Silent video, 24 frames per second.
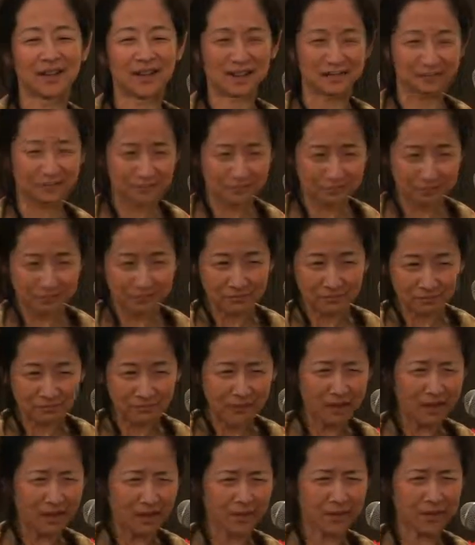And
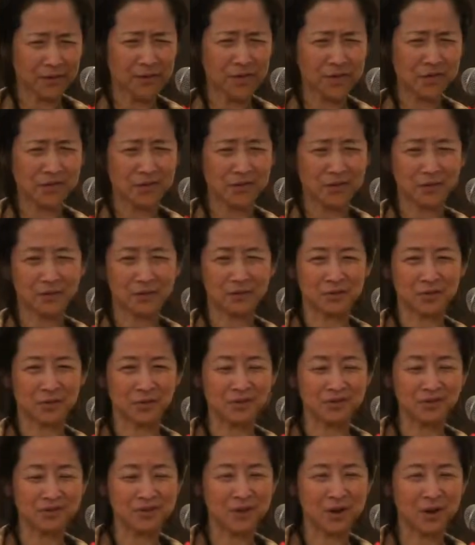for those of you who
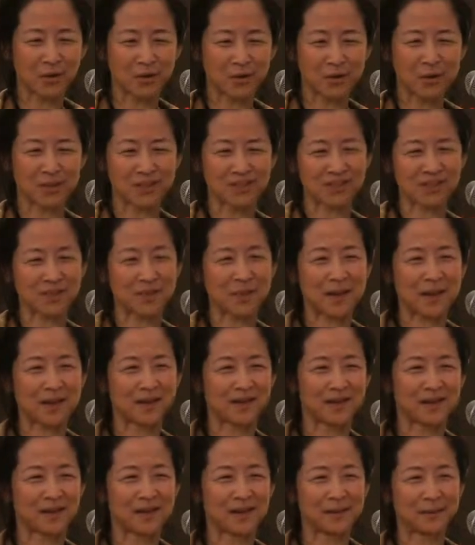don't know what it's
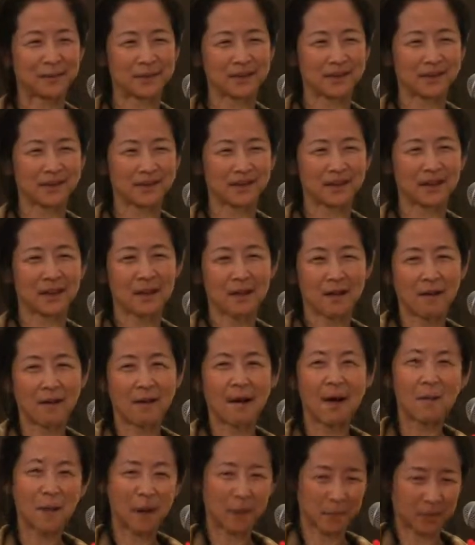about, um, it's
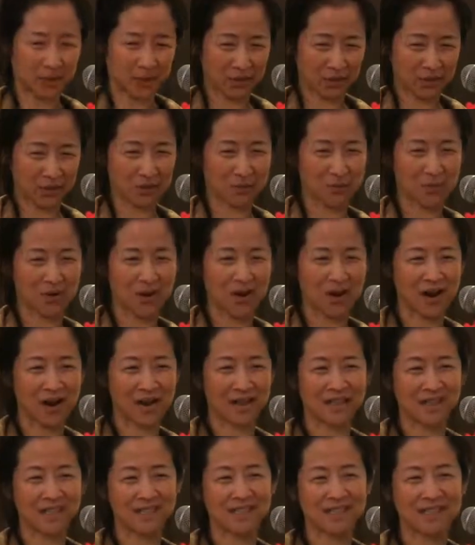about picture
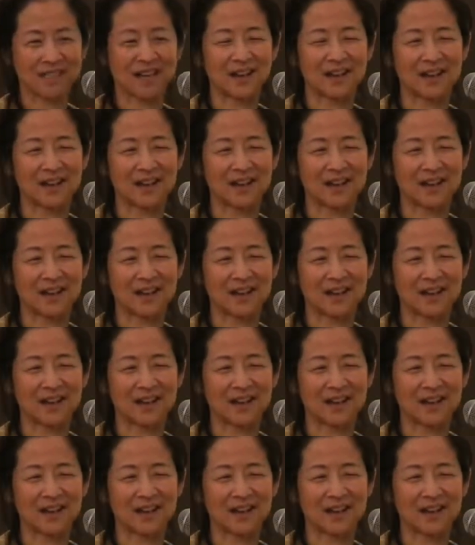brides.